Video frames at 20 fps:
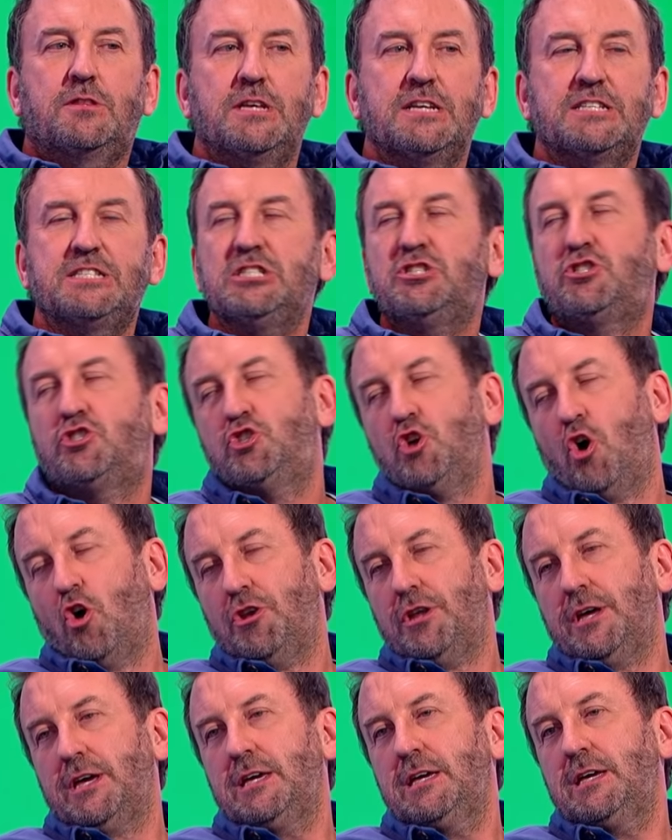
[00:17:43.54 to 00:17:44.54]
This is
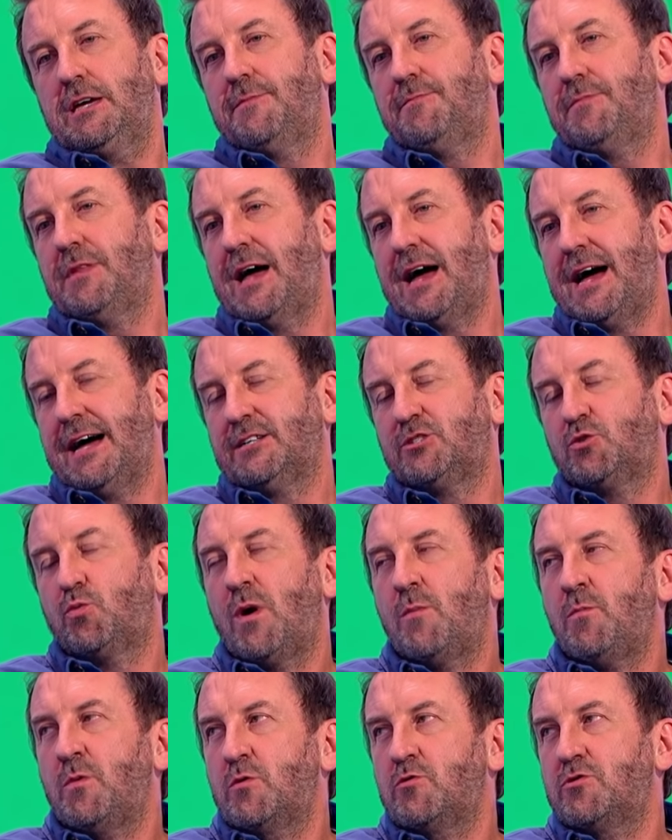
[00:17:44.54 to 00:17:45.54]
Johnny, and when
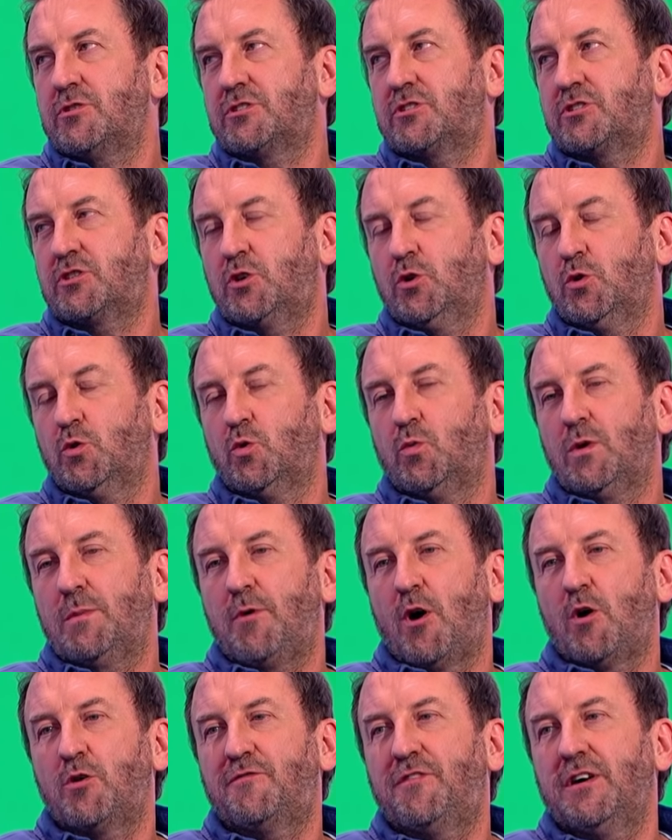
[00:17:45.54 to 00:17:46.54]
we were at school, we
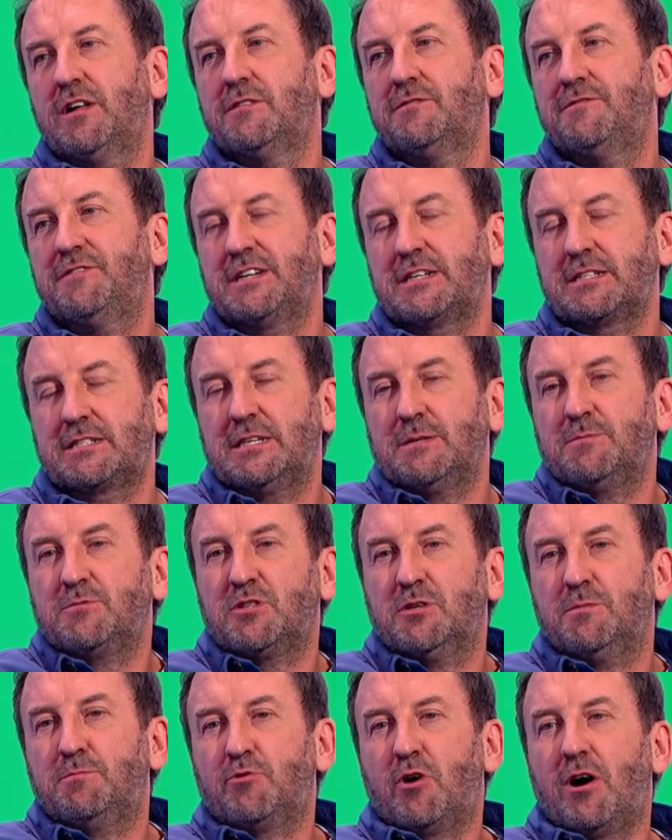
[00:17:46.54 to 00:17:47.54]
both fell victim to
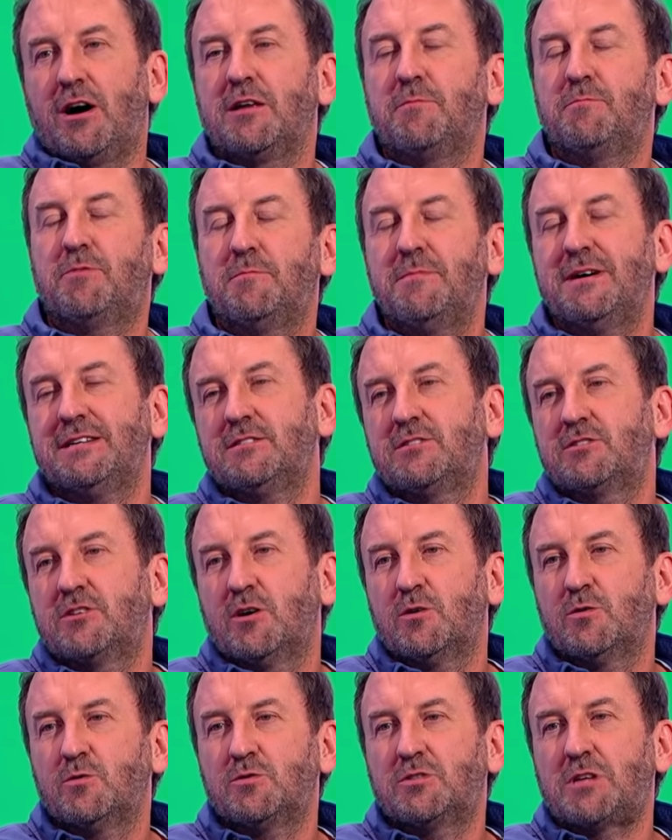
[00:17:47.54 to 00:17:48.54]
Brian
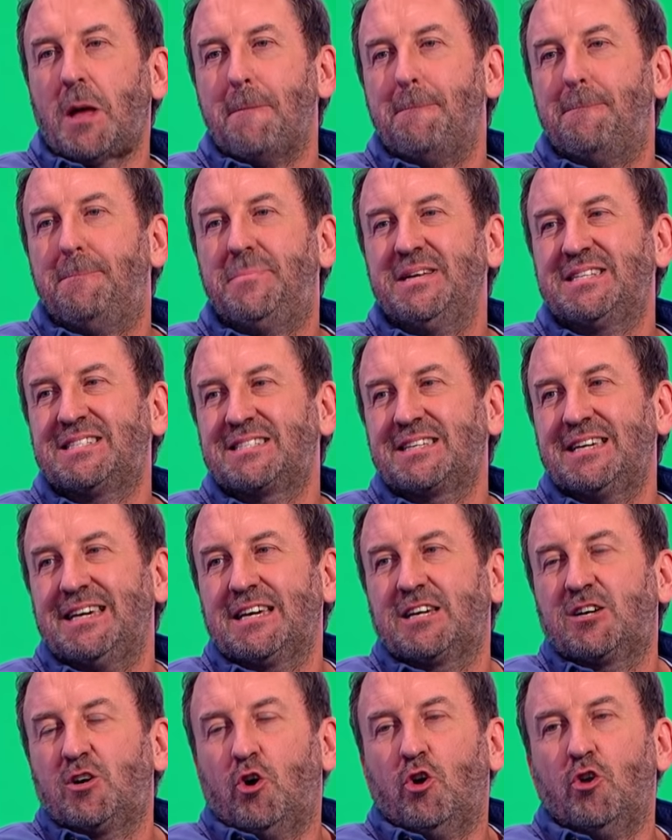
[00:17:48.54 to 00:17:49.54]
Pimento's biscuit
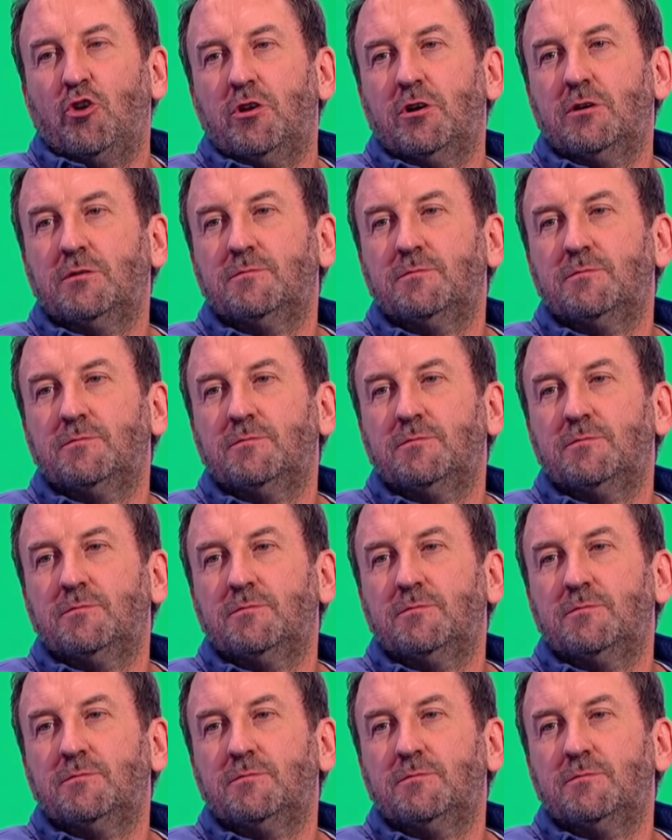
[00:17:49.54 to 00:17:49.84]
con.